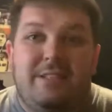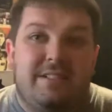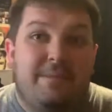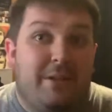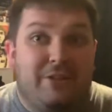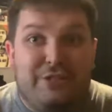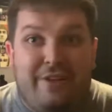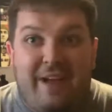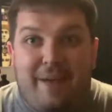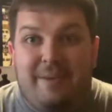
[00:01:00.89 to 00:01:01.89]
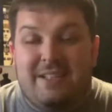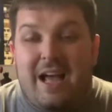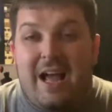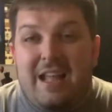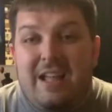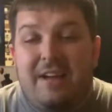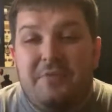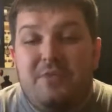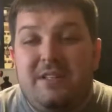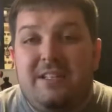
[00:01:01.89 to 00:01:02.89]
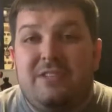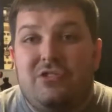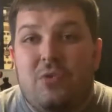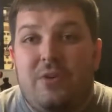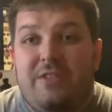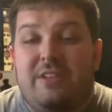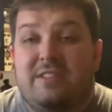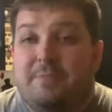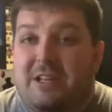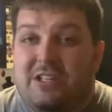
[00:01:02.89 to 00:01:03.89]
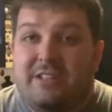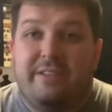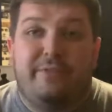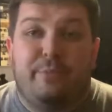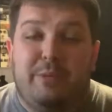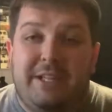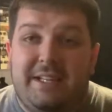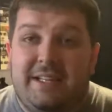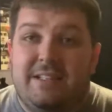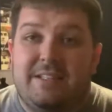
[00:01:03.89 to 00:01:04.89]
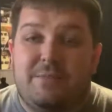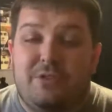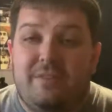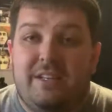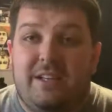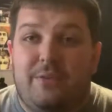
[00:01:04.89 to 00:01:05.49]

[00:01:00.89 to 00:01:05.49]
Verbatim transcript: then some other stuff happens. I, I really enjoyed, especially the beginning of this movie.